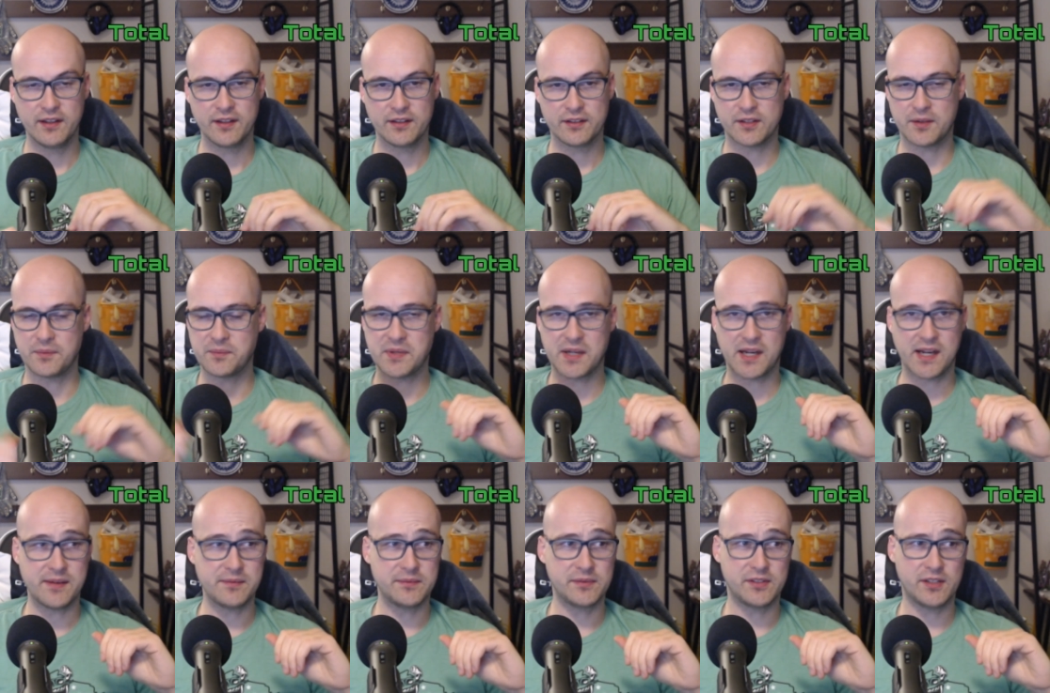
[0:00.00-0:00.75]

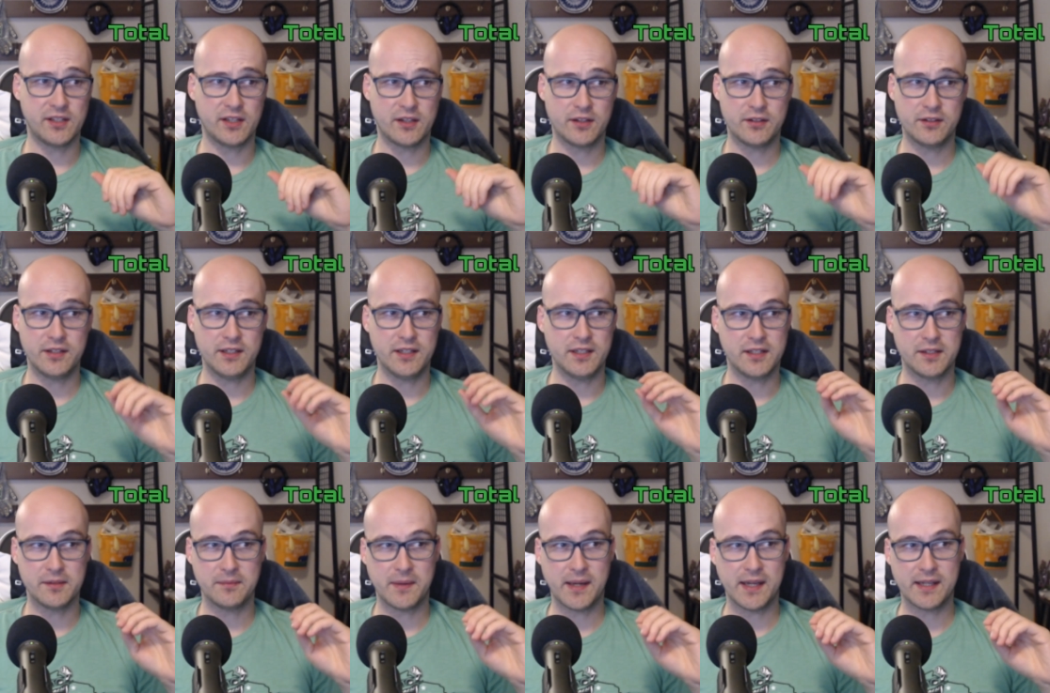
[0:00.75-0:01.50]
Sometimes, you know, you
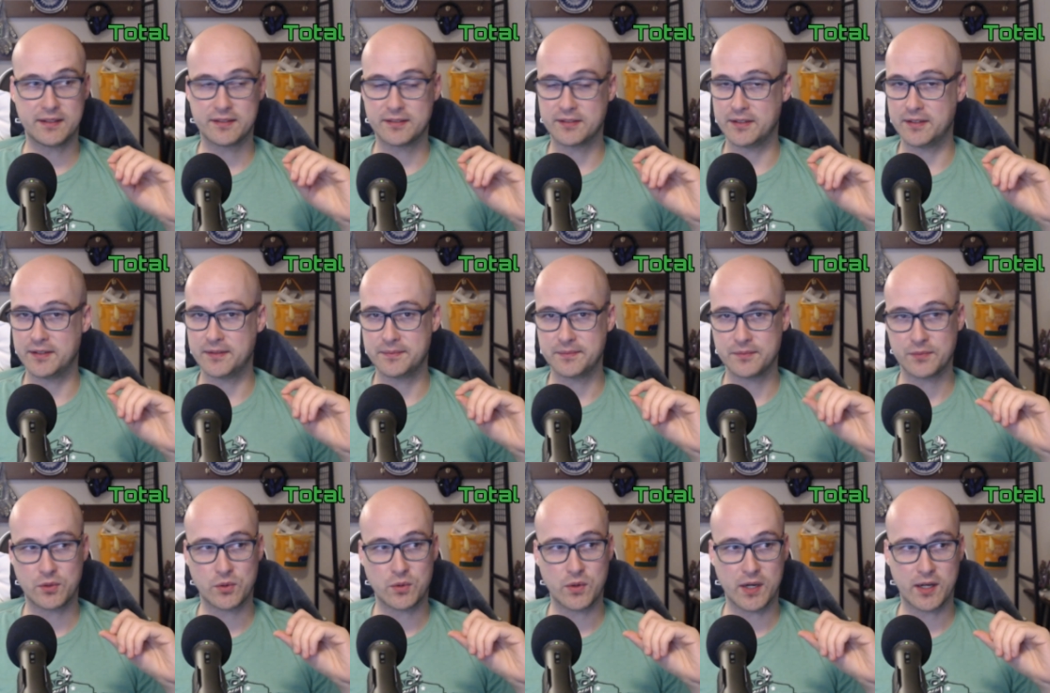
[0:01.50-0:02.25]
need to make
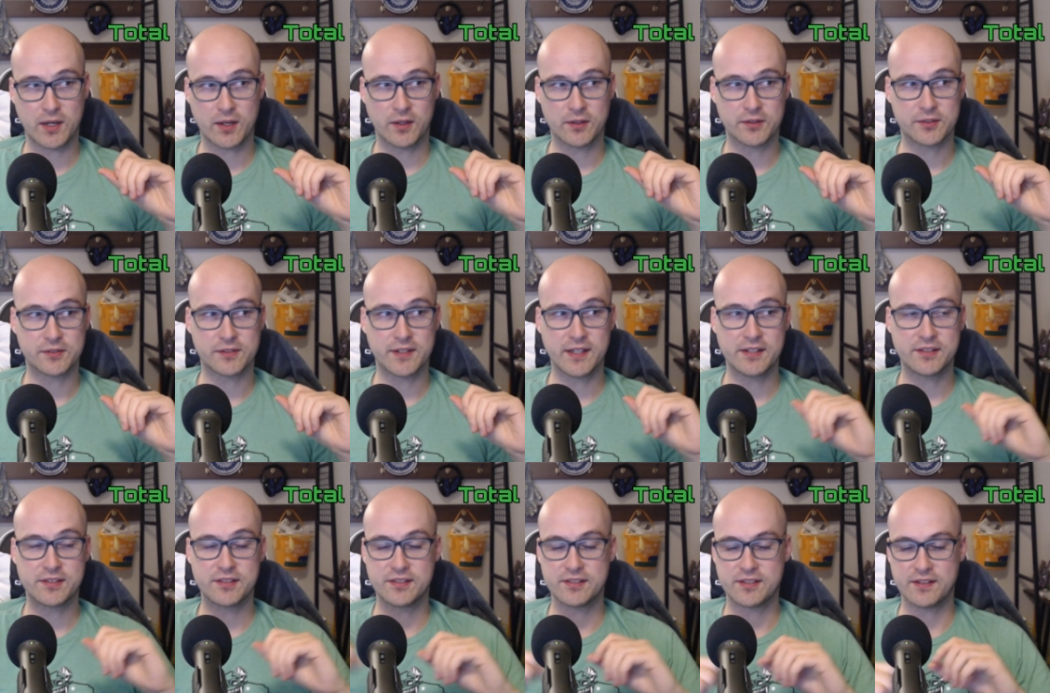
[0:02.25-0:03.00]
some quick
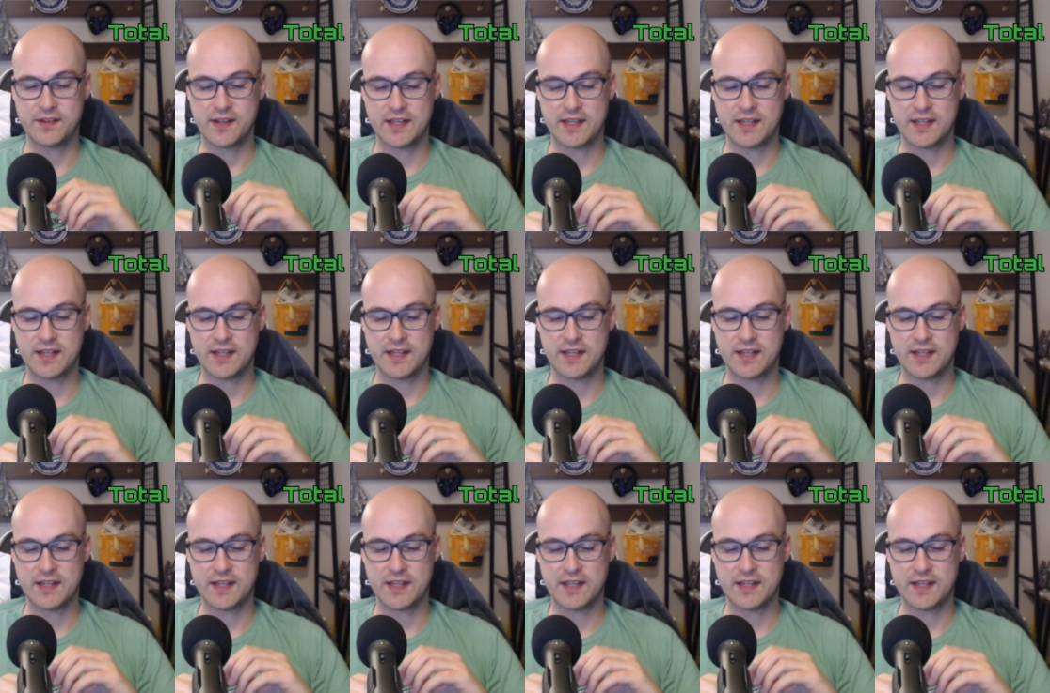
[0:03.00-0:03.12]
alterations.